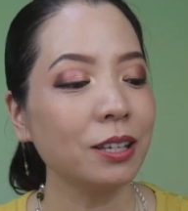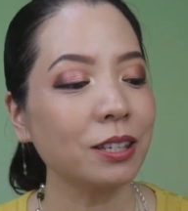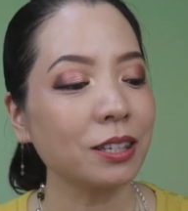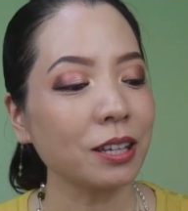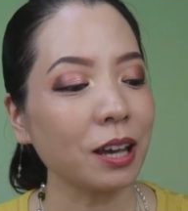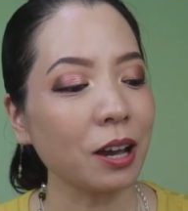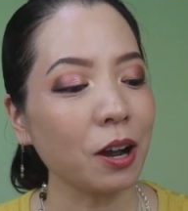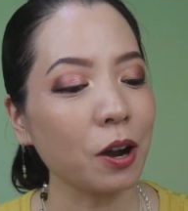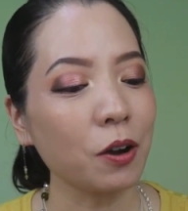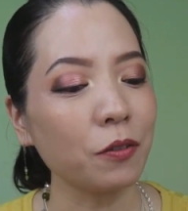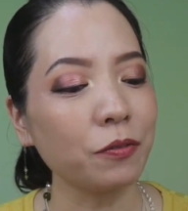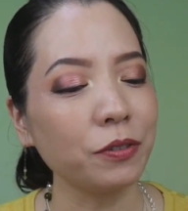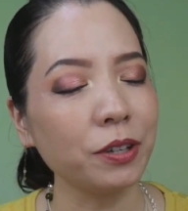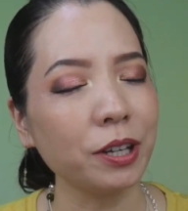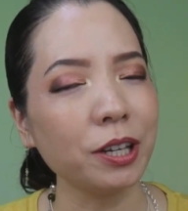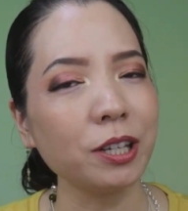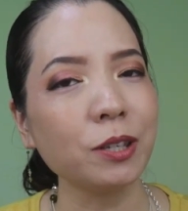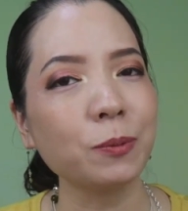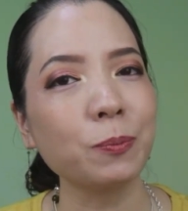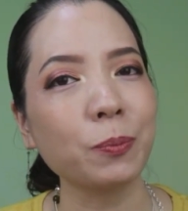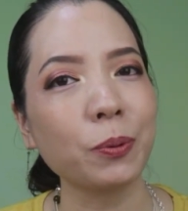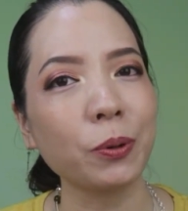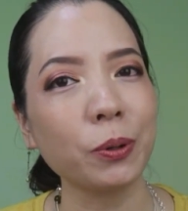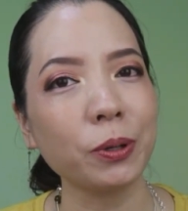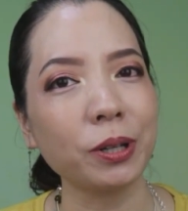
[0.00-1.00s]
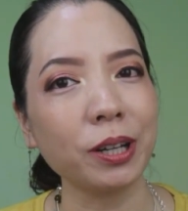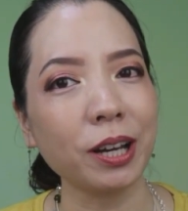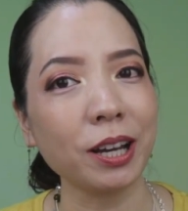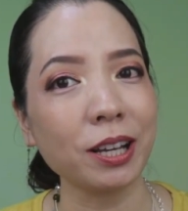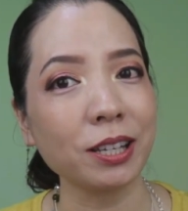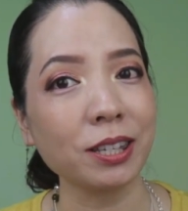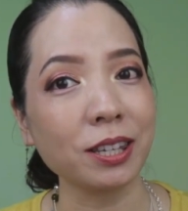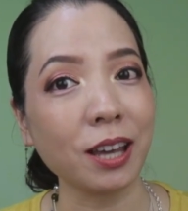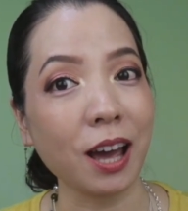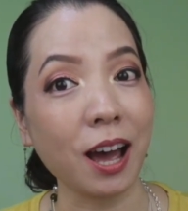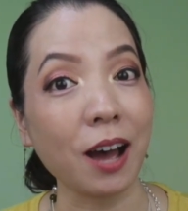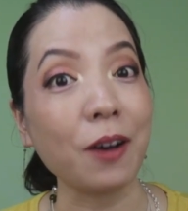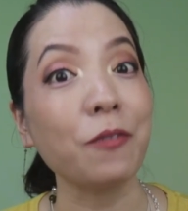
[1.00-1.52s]
Some of these
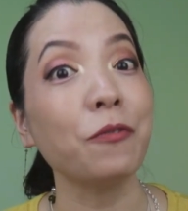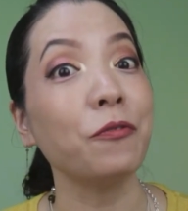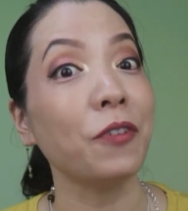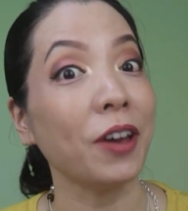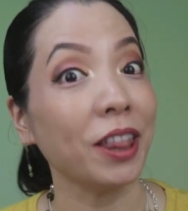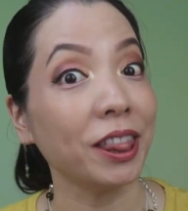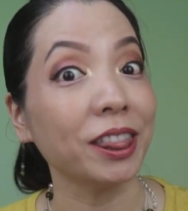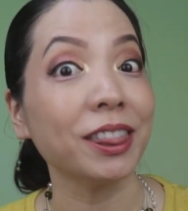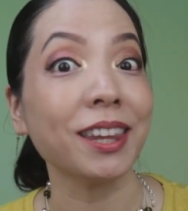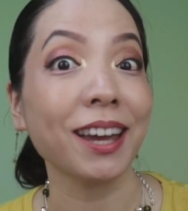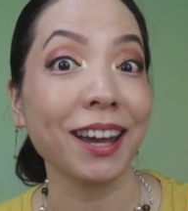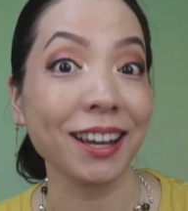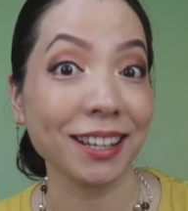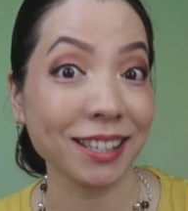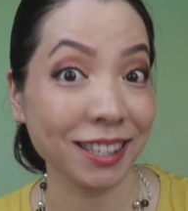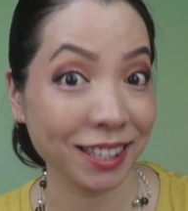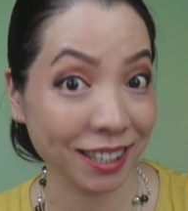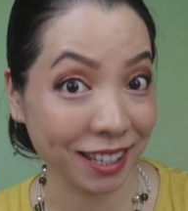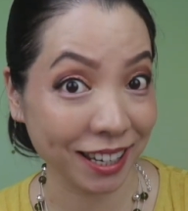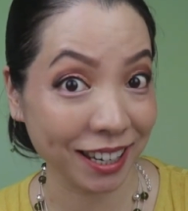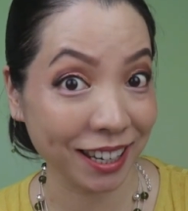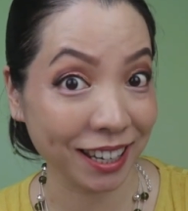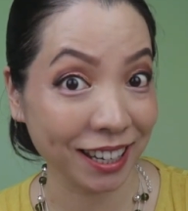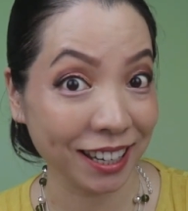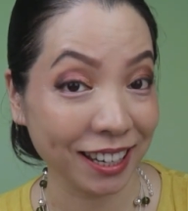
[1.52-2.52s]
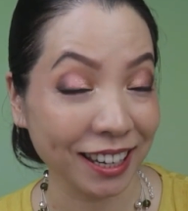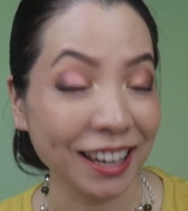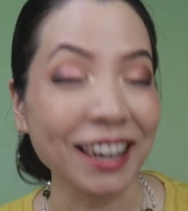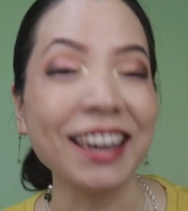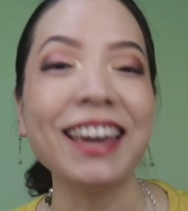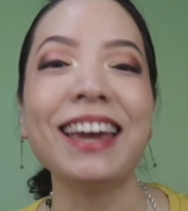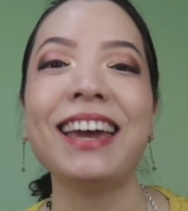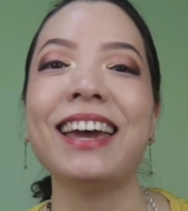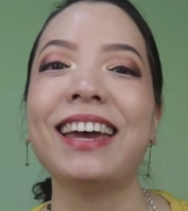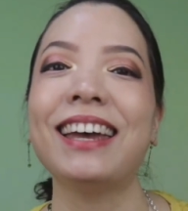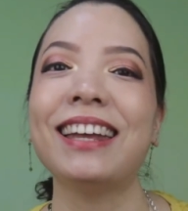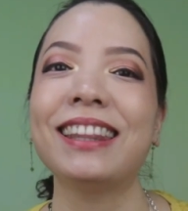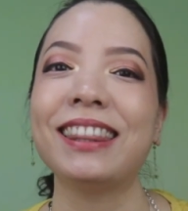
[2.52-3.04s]
products are fantastic,
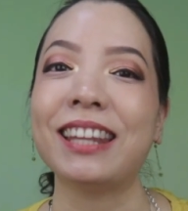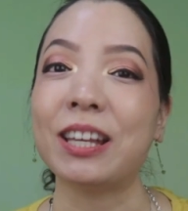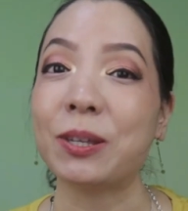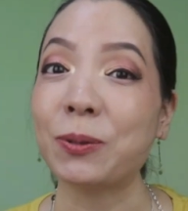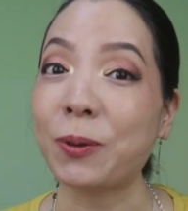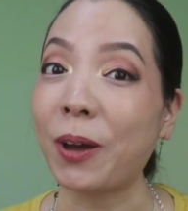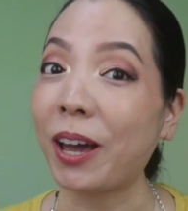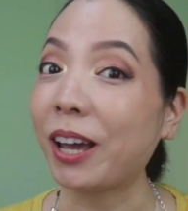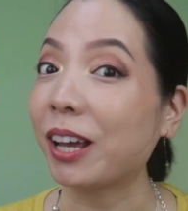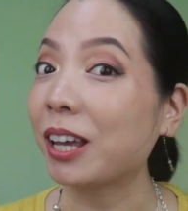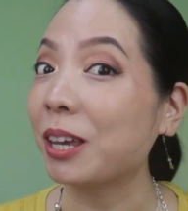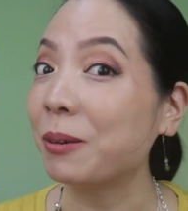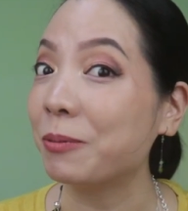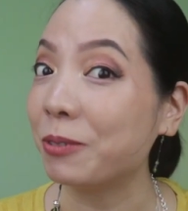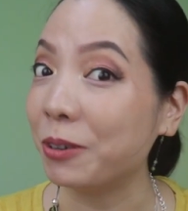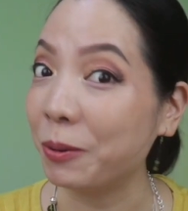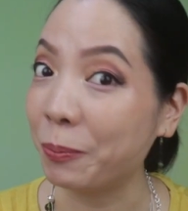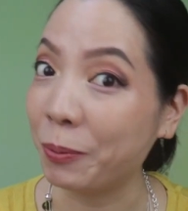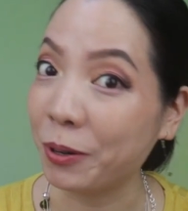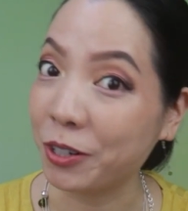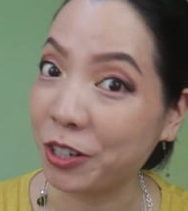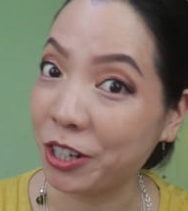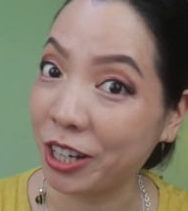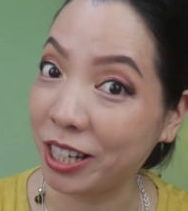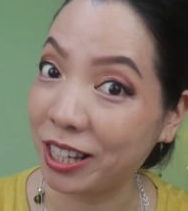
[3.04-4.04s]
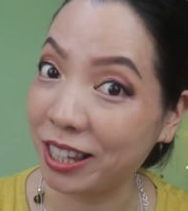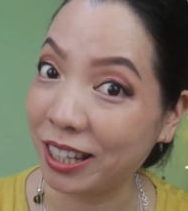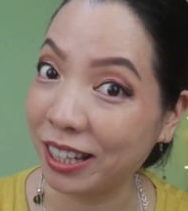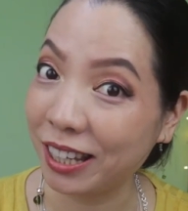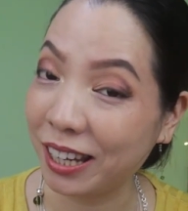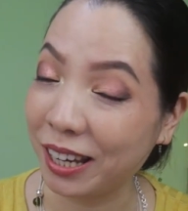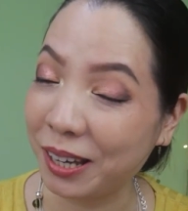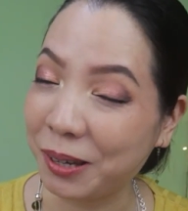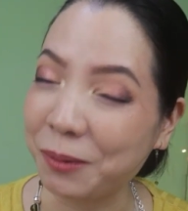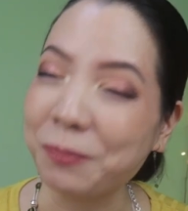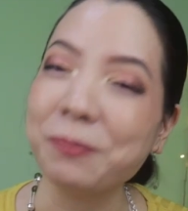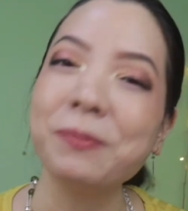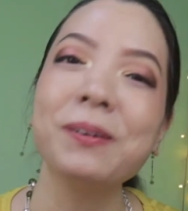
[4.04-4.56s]
that's why I keep
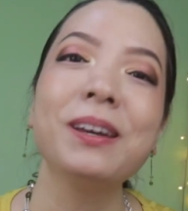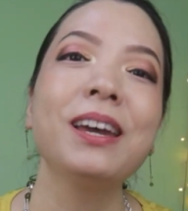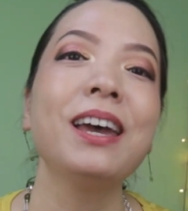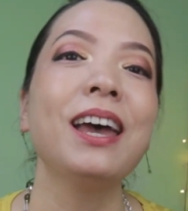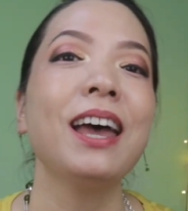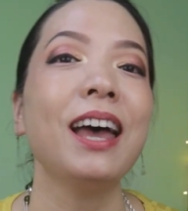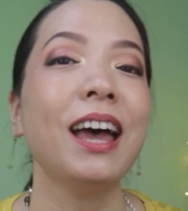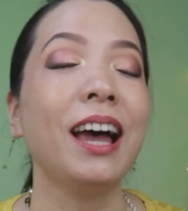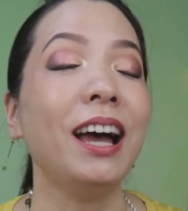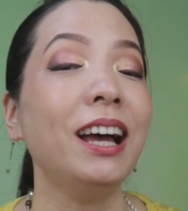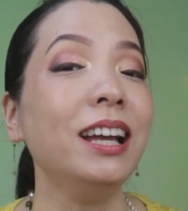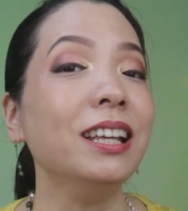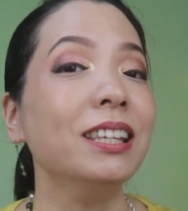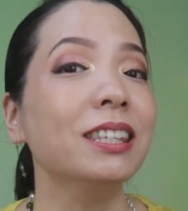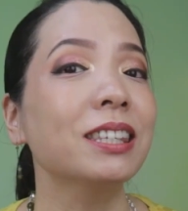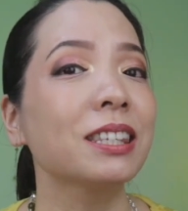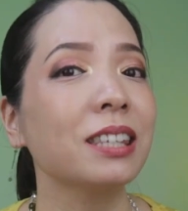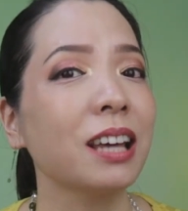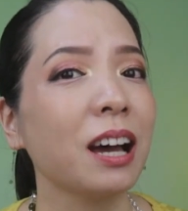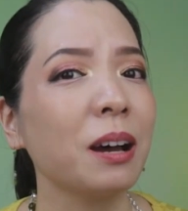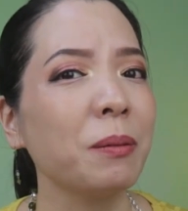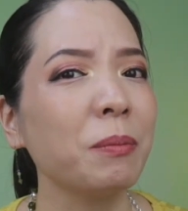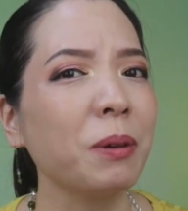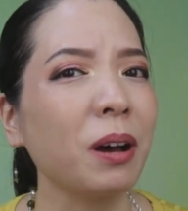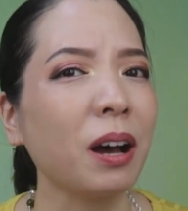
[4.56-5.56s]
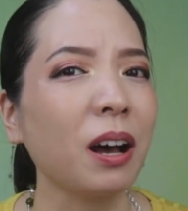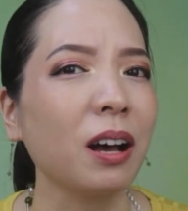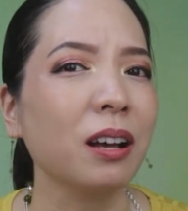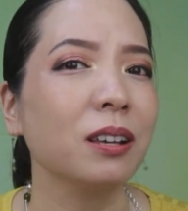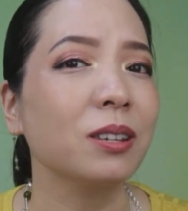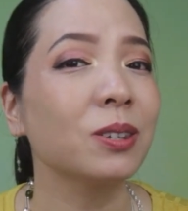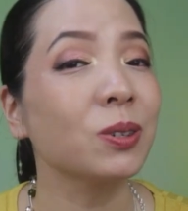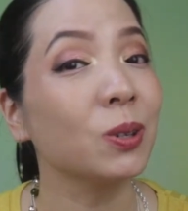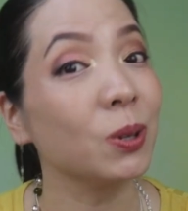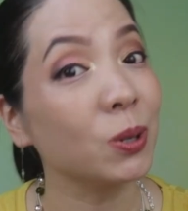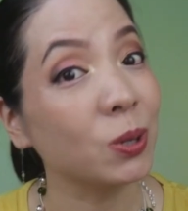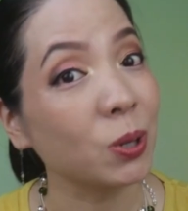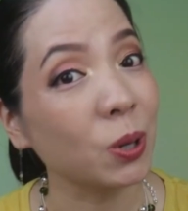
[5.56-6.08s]
repurchasing them, and some
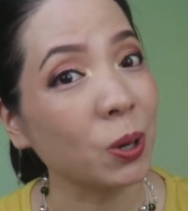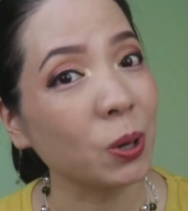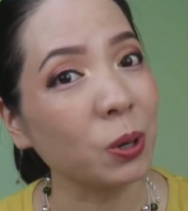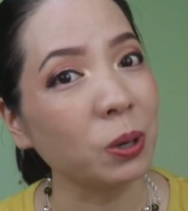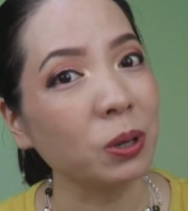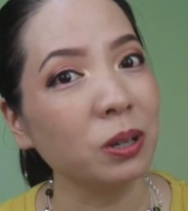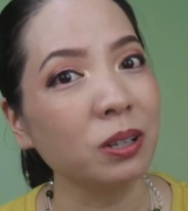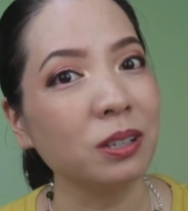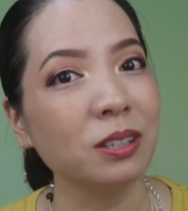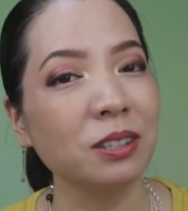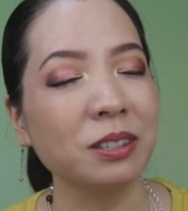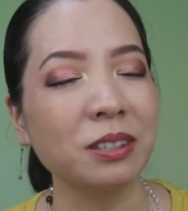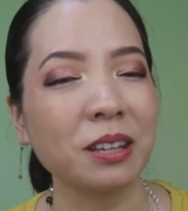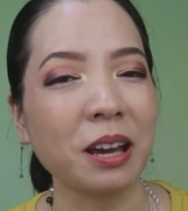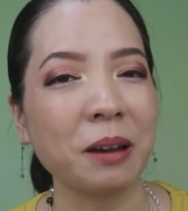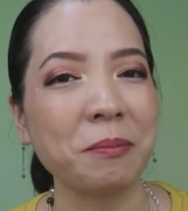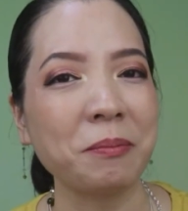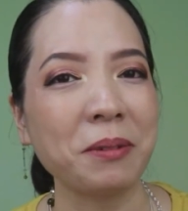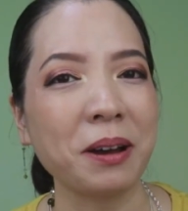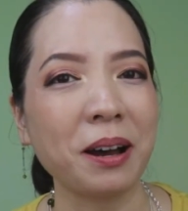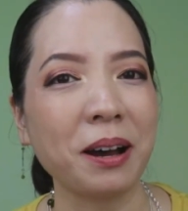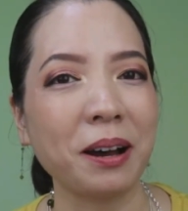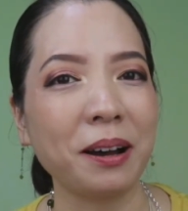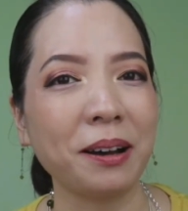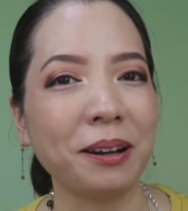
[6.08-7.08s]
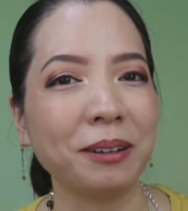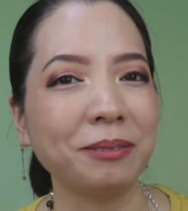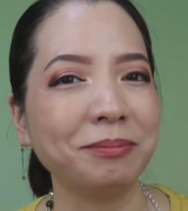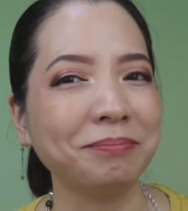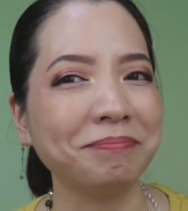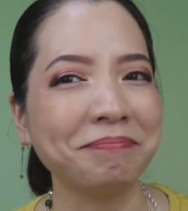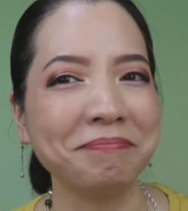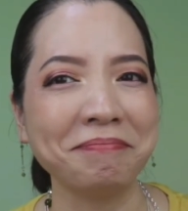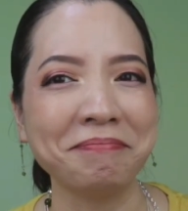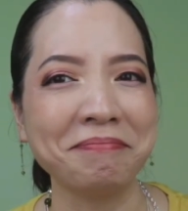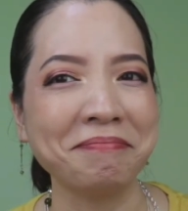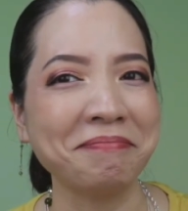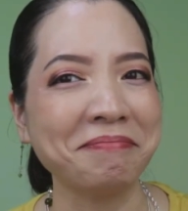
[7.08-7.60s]
are so-so, some are...